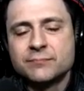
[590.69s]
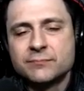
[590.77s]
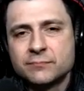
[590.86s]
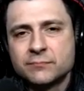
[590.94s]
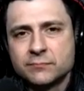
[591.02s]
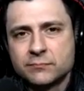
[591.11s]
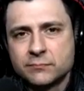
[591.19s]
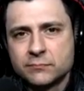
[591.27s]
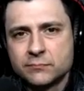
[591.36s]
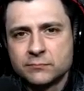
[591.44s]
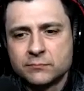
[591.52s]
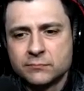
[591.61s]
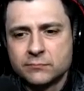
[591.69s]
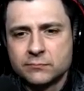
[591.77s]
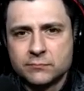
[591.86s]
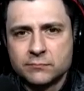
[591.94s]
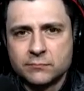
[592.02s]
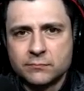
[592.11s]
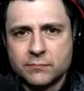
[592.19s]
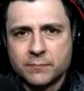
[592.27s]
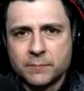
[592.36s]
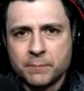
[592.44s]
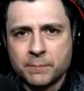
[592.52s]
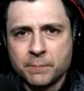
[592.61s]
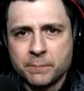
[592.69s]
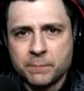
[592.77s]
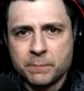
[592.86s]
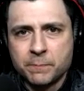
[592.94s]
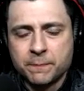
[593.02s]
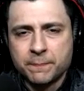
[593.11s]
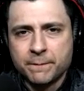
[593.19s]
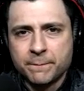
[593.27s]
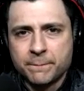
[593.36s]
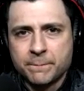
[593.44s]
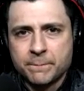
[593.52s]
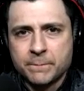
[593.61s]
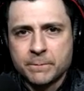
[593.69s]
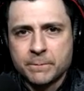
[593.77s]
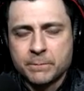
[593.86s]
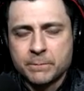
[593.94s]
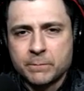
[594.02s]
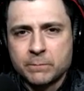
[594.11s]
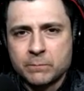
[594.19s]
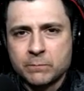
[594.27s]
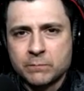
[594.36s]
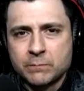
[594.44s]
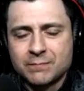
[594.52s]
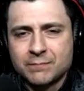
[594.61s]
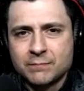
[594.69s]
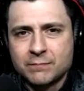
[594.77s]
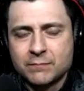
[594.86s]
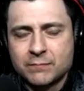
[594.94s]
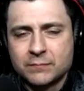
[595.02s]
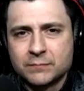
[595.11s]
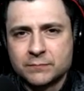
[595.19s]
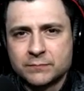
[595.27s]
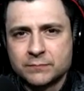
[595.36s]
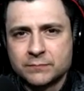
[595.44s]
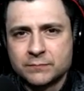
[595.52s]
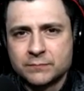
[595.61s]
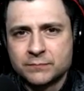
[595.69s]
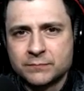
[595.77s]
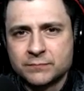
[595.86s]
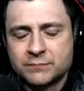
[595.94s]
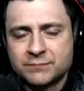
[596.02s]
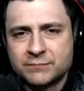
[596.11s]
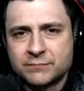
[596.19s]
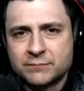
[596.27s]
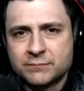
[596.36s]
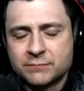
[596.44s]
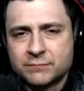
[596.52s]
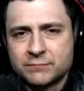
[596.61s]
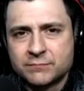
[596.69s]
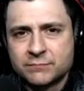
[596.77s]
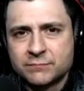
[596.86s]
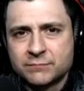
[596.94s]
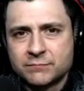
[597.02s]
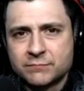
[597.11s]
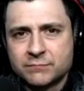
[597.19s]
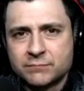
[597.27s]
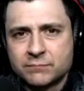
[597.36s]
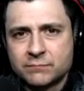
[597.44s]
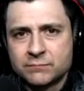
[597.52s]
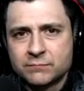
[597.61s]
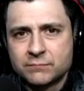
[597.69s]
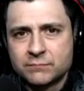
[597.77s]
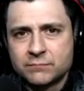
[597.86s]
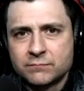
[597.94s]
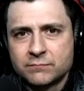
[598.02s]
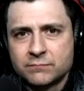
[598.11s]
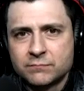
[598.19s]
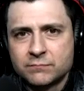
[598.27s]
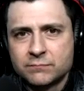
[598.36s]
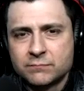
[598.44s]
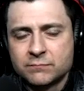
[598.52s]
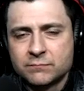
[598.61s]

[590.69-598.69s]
(not speaking)